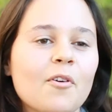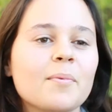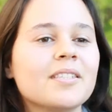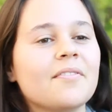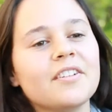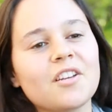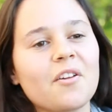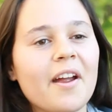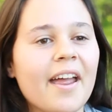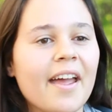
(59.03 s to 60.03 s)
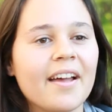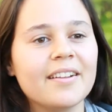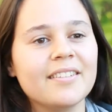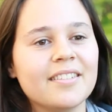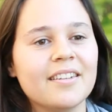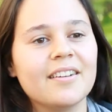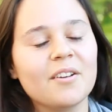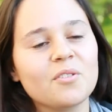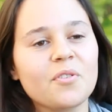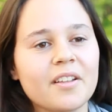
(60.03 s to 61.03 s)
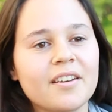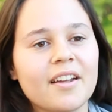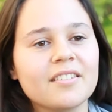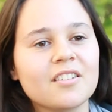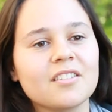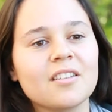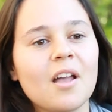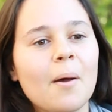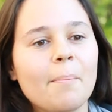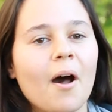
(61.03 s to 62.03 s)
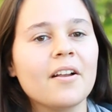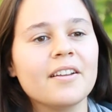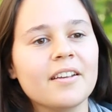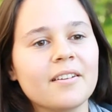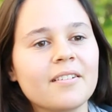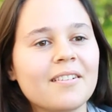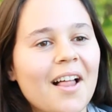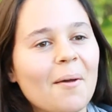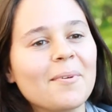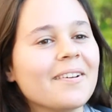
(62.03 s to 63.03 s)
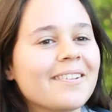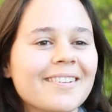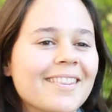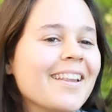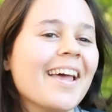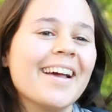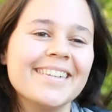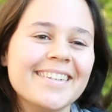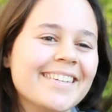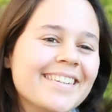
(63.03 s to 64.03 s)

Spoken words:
everyone was giving each other hands, and it was really nice just bonding and climbing the land.